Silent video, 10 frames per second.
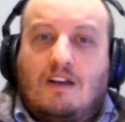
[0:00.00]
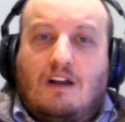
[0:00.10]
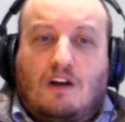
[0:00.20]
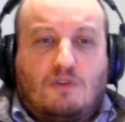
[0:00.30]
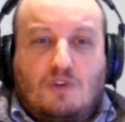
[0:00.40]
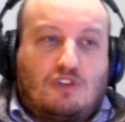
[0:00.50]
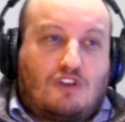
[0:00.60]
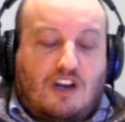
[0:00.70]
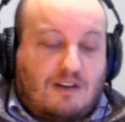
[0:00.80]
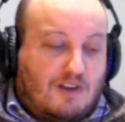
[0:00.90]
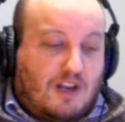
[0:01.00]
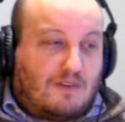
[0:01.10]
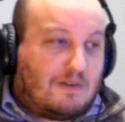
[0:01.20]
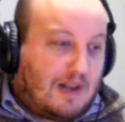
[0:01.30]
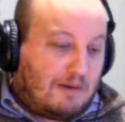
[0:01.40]
I don't know what you're talking about.
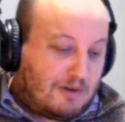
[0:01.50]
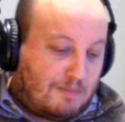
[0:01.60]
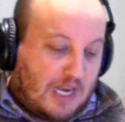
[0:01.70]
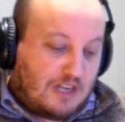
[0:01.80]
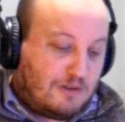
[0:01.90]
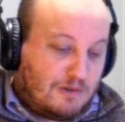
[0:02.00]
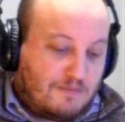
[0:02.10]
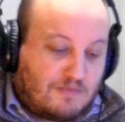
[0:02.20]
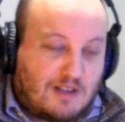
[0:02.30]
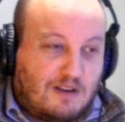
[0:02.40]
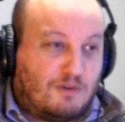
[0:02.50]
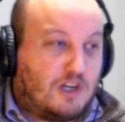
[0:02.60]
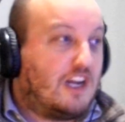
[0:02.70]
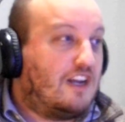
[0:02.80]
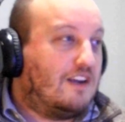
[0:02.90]
I'm gonna ban you. What
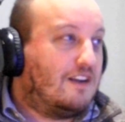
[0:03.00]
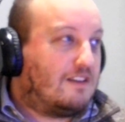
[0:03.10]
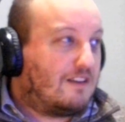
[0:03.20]
an idiot.